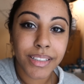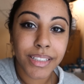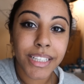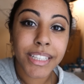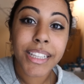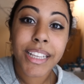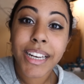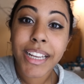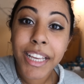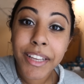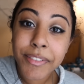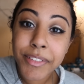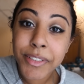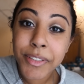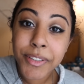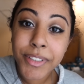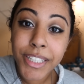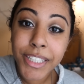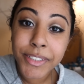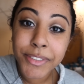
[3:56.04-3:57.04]
And then I have to
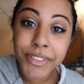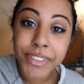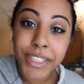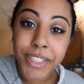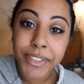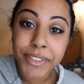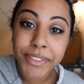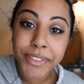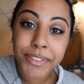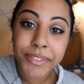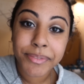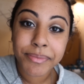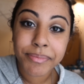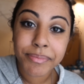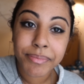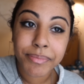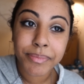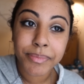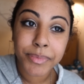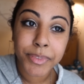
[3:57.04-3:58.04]
go to Angel's house.
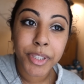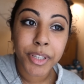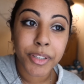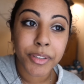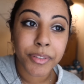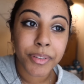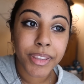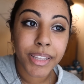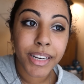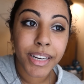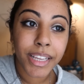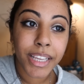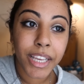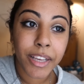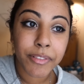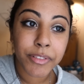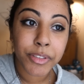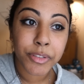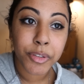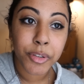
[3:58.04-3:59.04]
No, no. Then I
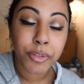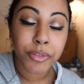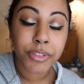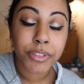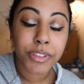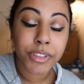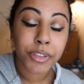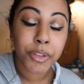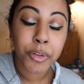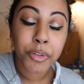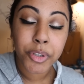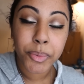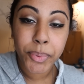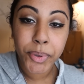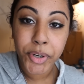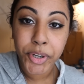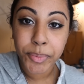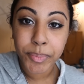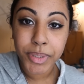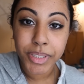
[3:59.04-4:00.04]
have to go to the old
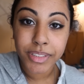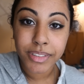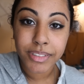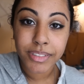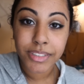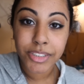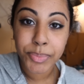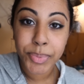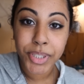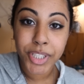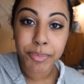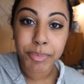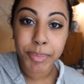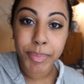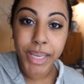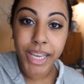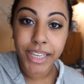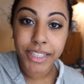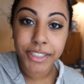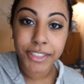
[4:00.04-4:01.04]
apartment to pick up a
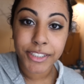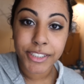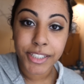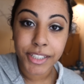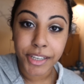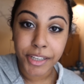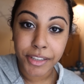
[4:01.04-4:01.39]
package that